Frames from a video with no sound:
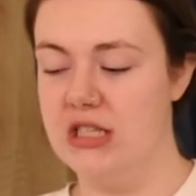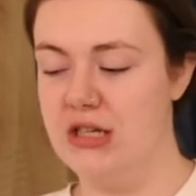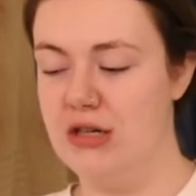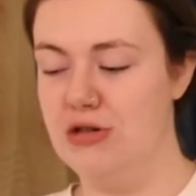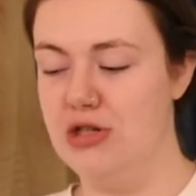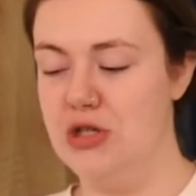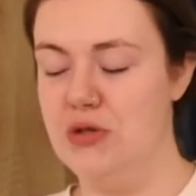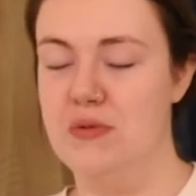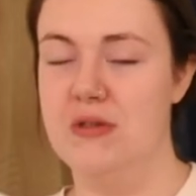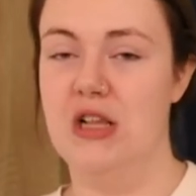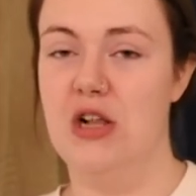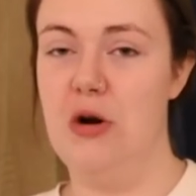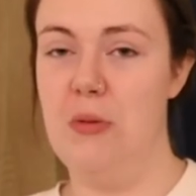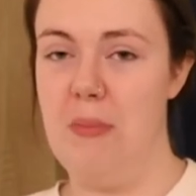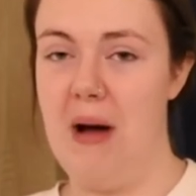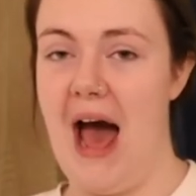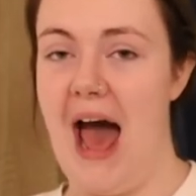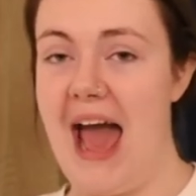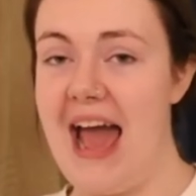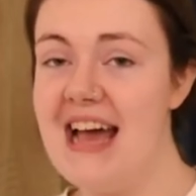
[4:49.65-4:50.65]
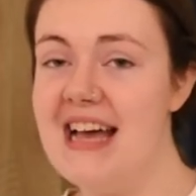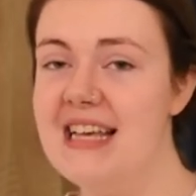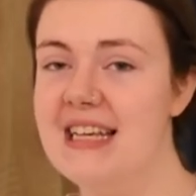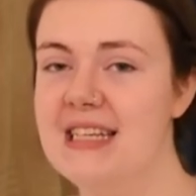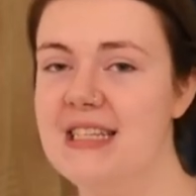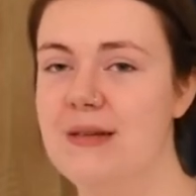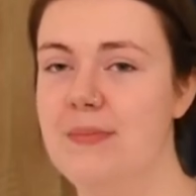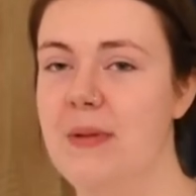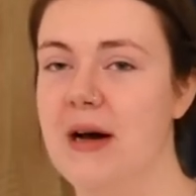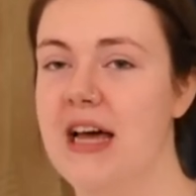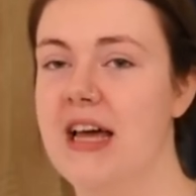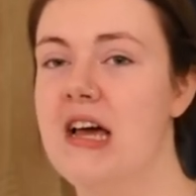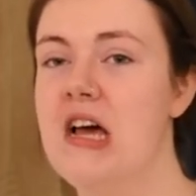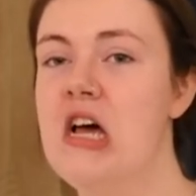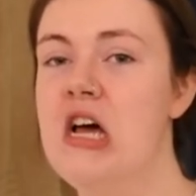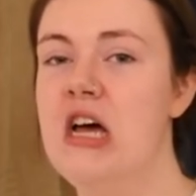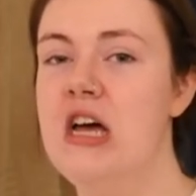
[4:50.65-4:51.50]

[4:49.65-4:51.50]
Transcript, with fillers: so she was a little biased, but